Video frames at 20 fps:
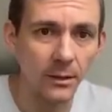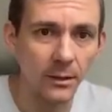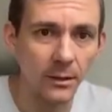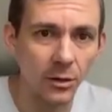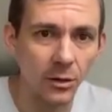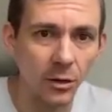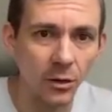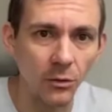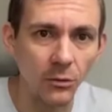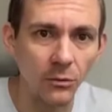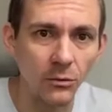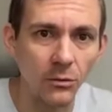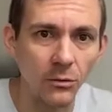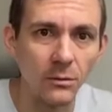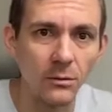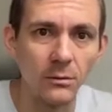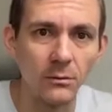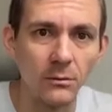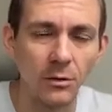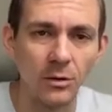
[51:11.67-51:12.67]
know
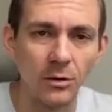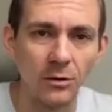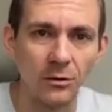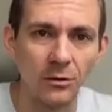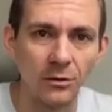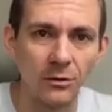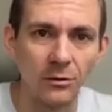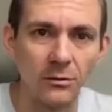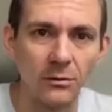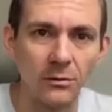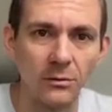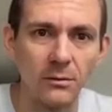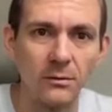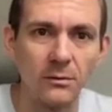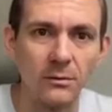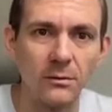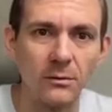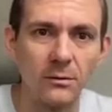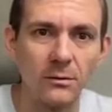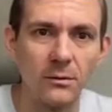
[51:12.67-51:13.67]
what to do
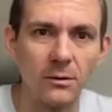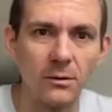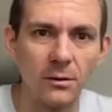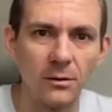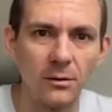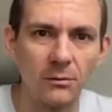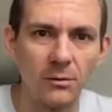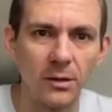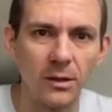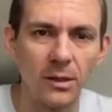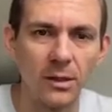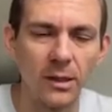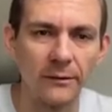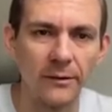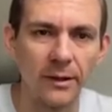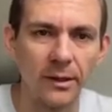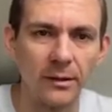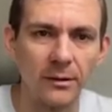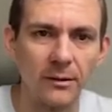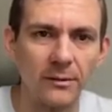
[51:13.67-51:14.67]
with the
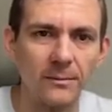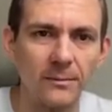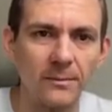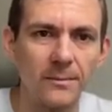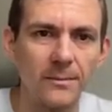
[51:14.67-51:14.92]
event.